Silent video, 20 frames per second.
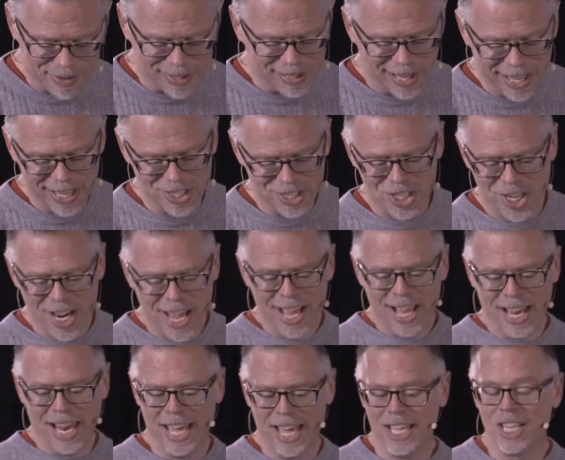lunch,
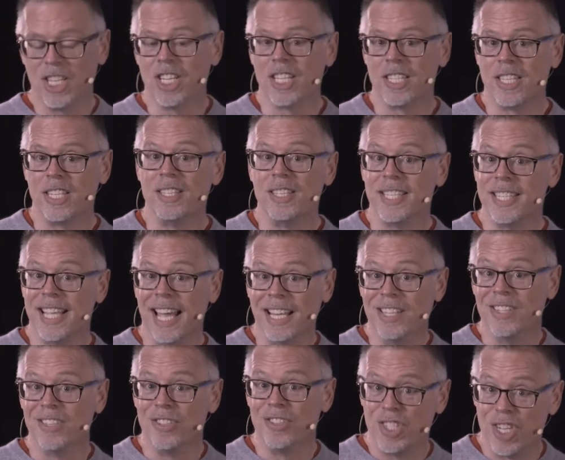like it just
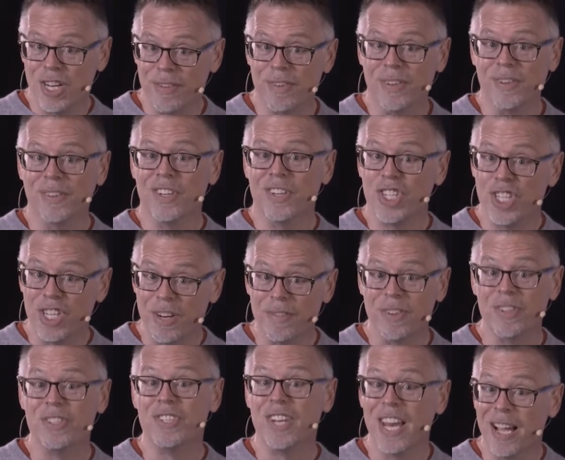sends
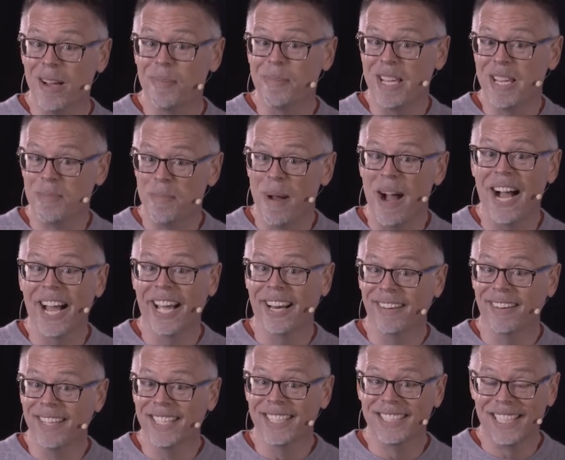shivers down my spine.
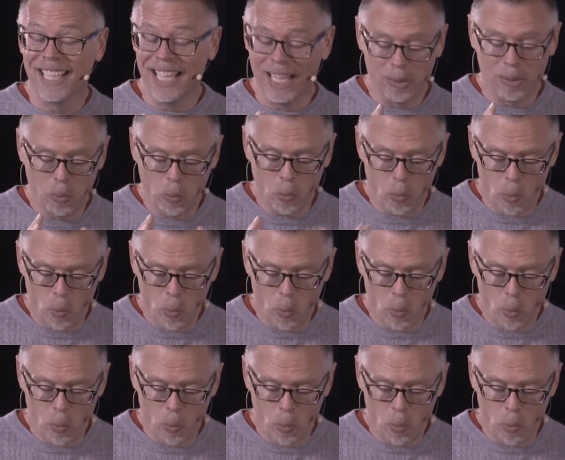It's like,